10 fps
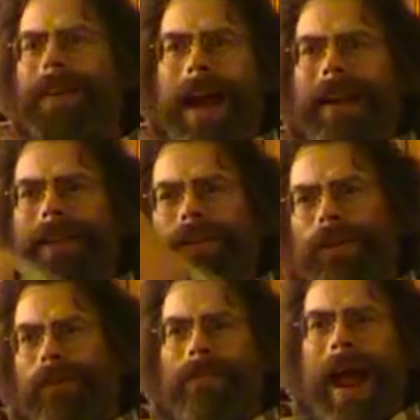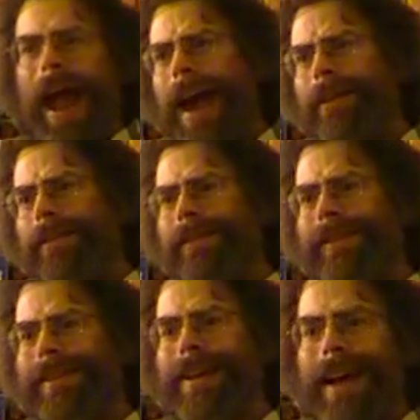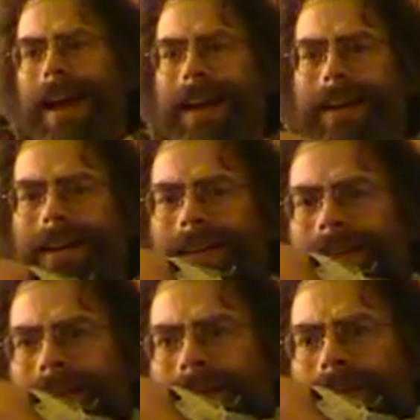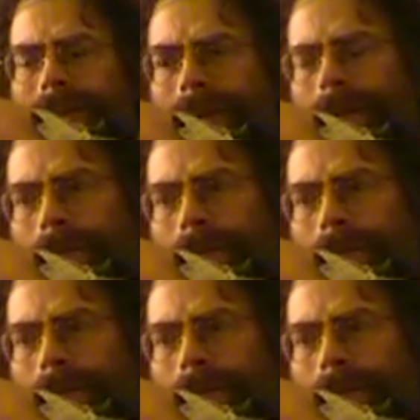gotten in certain patterns and you're